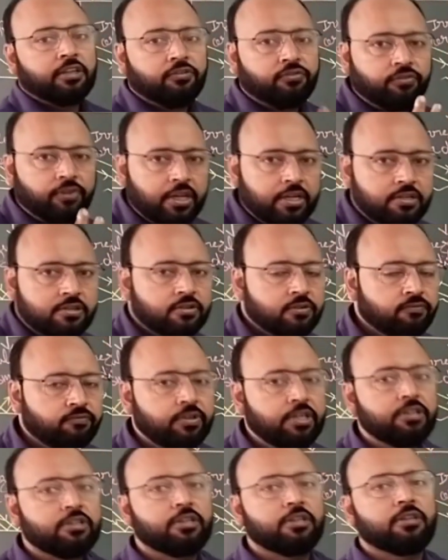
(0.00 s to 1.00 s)
defects of
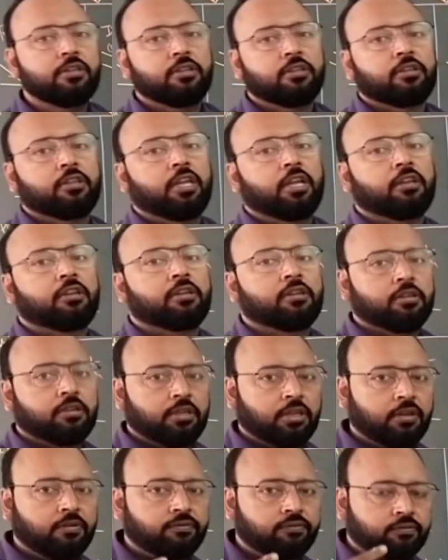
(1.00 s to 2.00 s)
vision,
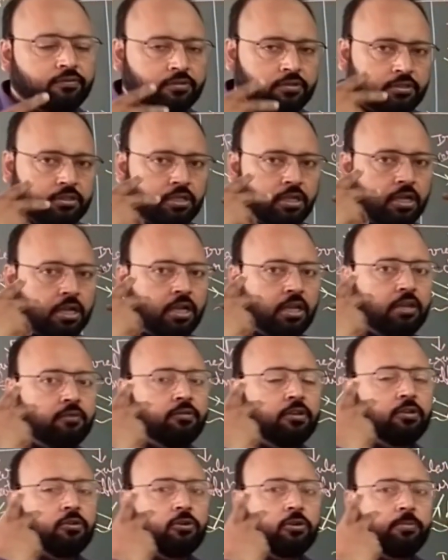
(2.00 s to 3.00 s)
that if the eye
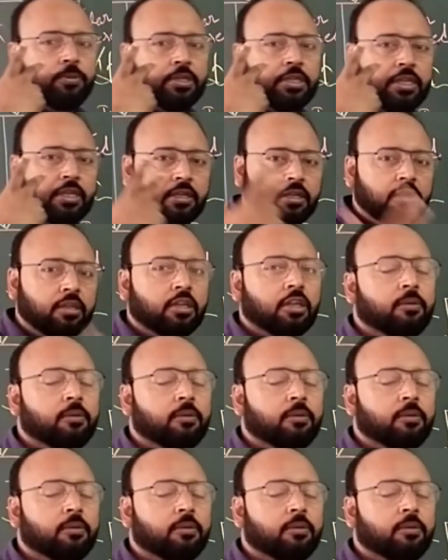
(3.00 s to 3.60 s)
will not be taken